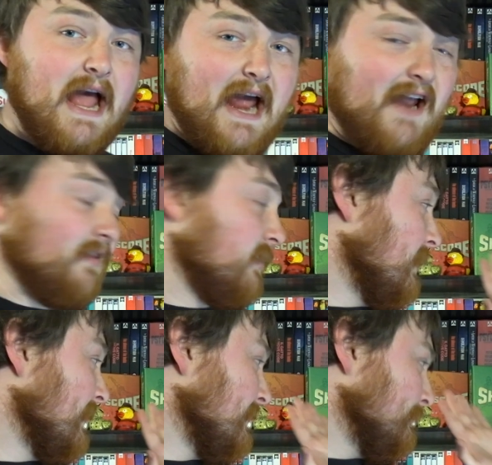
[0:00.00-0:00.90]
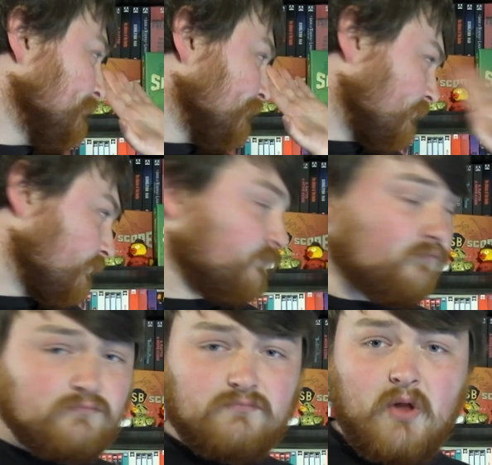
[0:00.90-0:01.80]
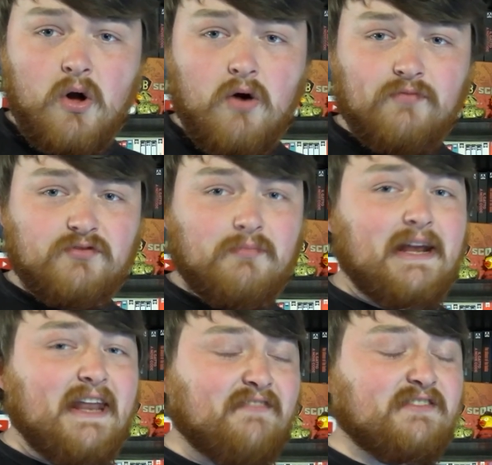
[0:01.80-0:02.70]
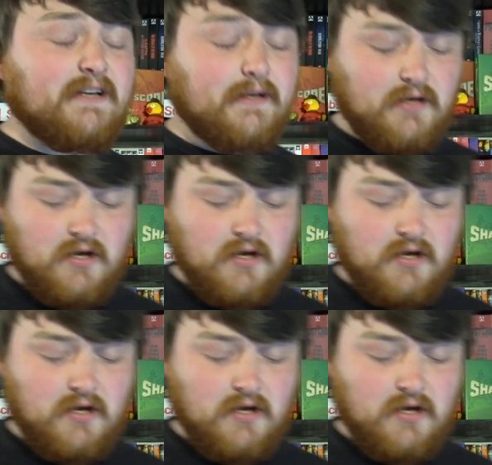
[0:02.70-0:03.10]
and the like off to my left here.